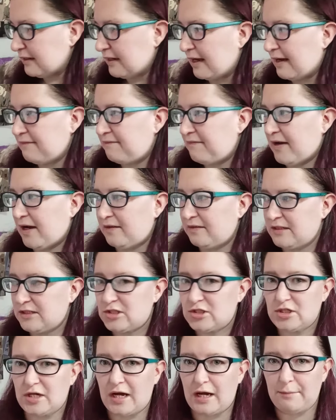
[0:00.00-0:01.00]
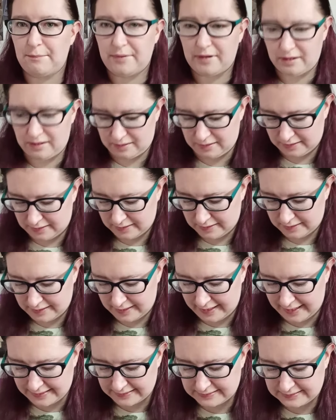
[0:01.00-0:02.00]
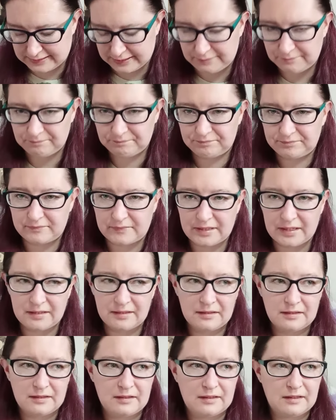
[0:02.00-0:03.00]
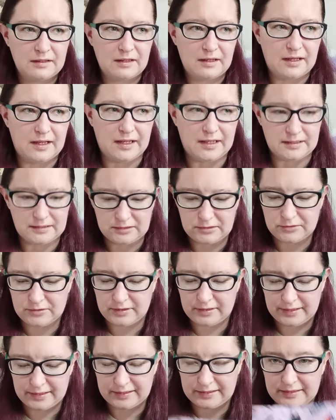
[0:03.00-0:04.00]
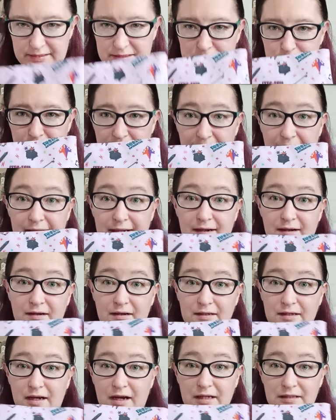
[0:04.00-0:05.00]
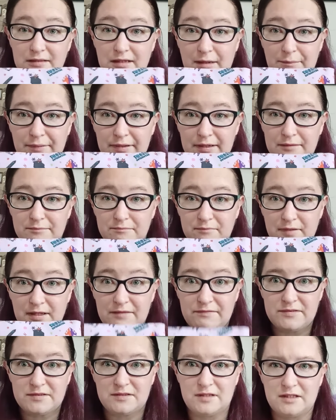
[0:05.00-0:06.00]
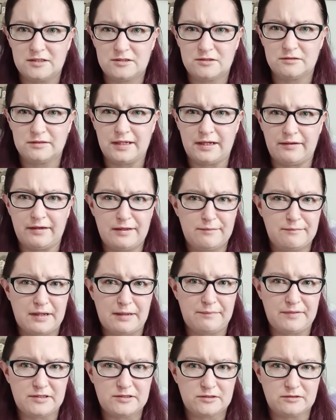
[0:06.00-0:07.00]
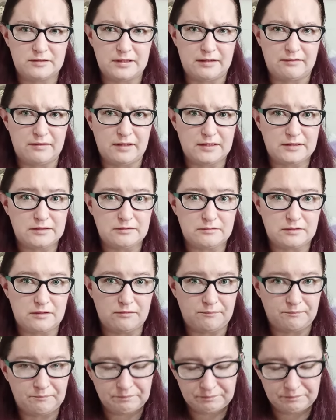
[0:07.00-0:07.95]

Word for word: I found this shop on Etsy, and you can get this bag on Hot Topic. If it's not sold out, it might be sold out, I don't know.